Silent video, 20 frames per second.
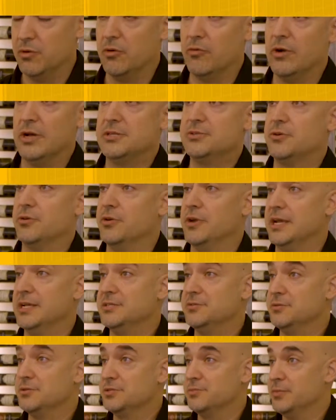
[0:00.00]
will
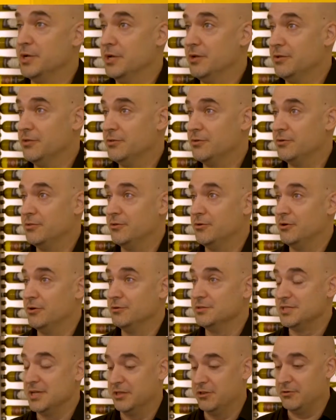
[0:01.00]
retro-nasal smell through their
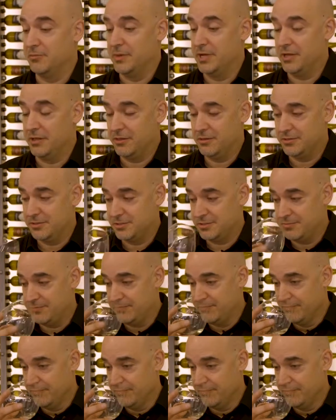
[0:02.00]
nose and their mouth,